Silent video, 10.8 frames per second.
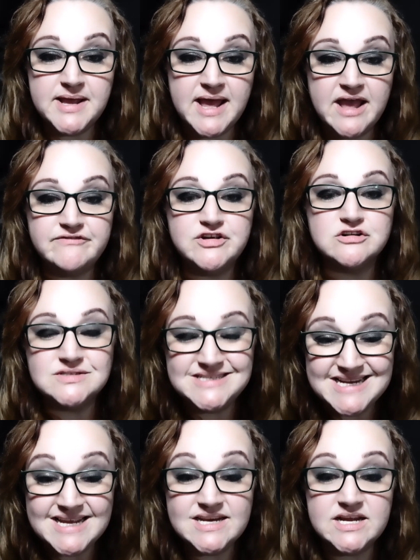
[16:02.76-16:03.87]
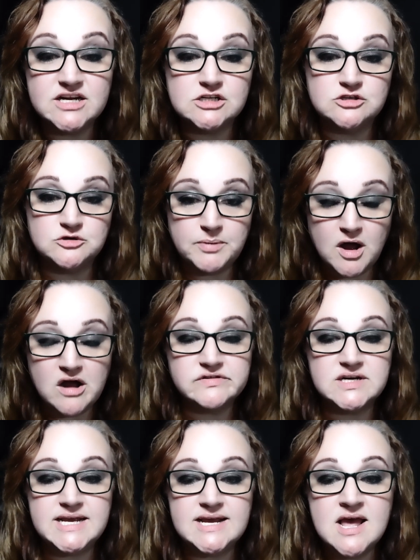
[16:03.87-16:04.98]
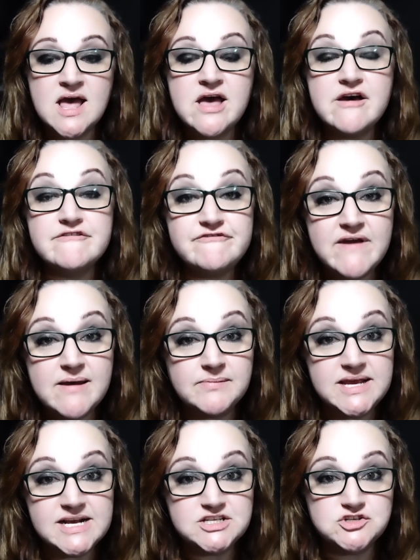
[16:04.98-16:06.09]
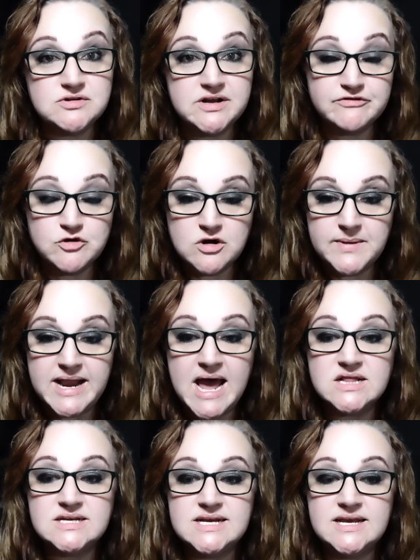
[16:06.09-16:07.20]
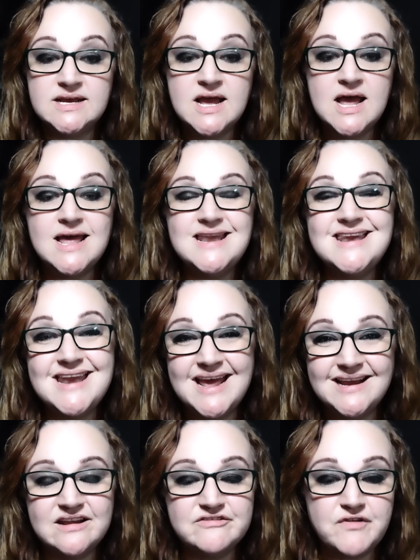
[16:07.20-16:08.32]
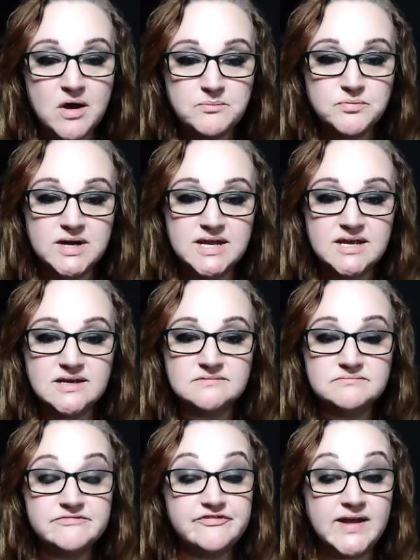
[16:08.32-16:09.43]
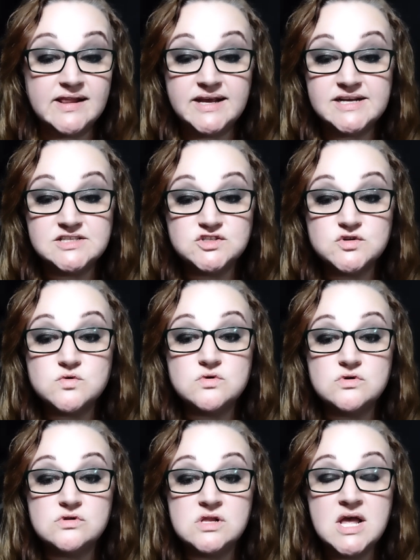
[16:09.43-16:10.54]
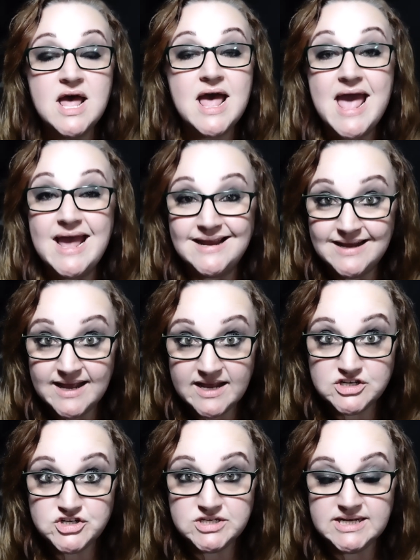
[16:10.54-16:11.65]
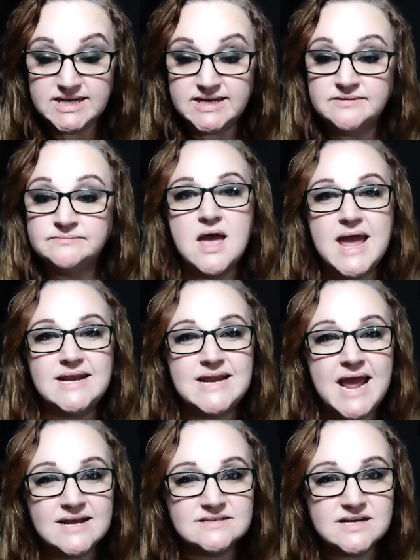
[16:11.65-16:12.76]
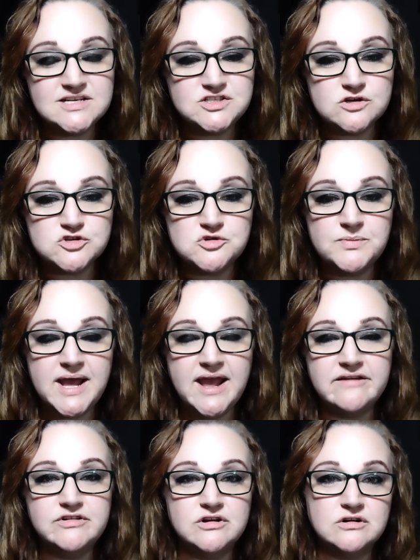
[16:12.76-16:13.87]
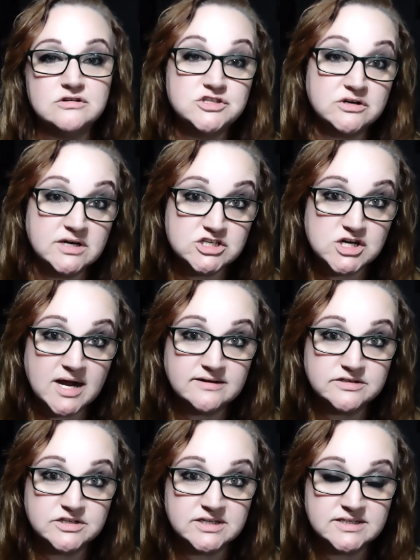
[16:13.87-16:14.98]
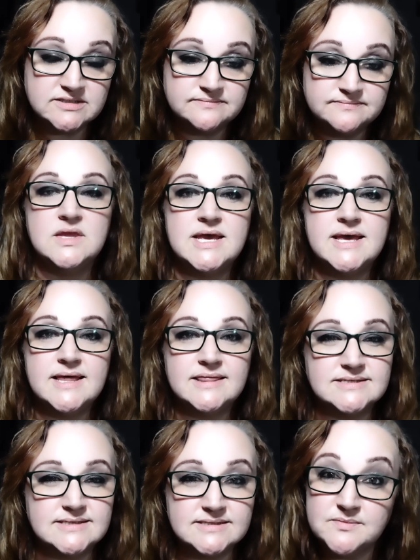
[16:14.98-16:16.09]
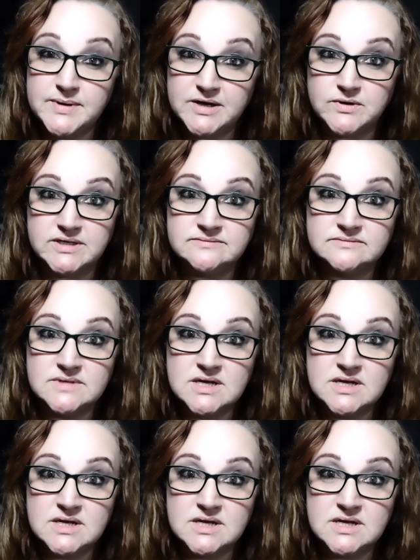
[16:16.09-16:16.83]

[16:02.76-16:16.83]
behavior did include poverty, family history of criminality, negative upbringing, failing at school, ADHD, and antisocial behavior during childhood. This is a big one.